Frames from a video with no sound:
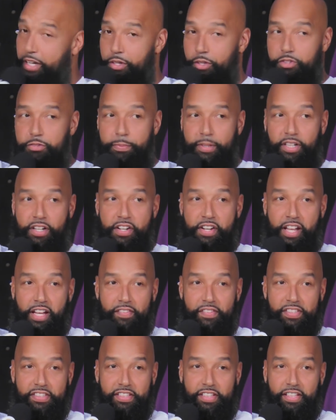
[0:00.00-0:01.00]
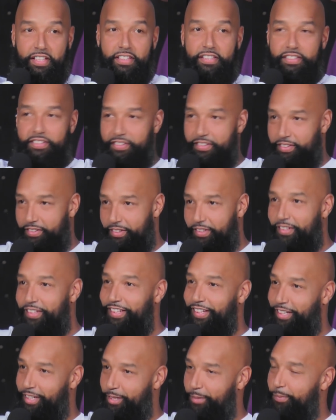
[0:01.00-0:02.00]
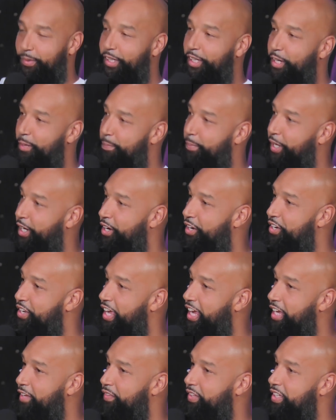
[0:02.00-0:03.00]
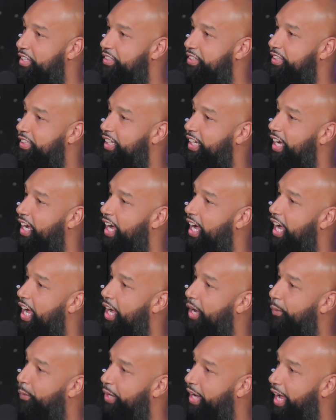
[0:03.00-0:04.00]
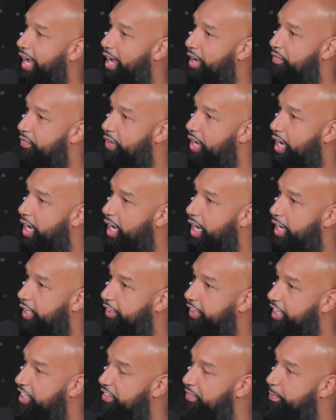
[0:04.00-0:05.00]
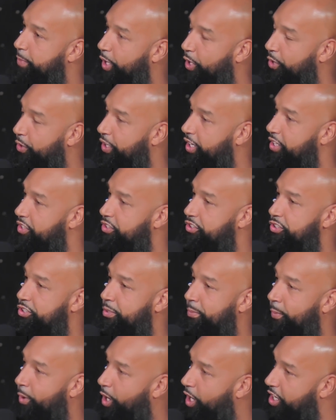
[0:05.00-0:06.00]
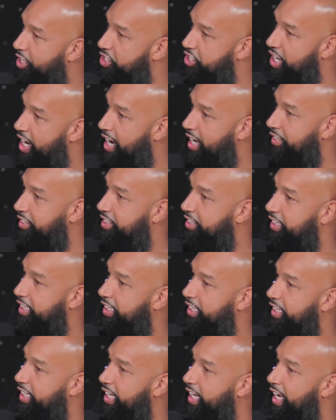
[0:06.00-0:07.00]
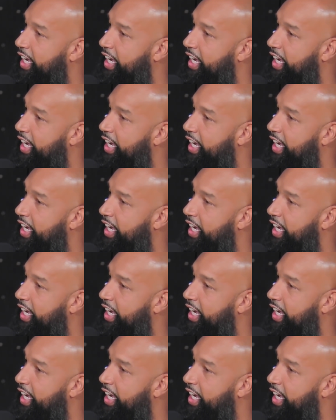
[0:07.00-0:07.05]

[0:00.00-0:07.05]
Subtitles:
knows who Baron Davis is? Yep. Baron Davis. We have Keith Bogans, DeMar Johnson,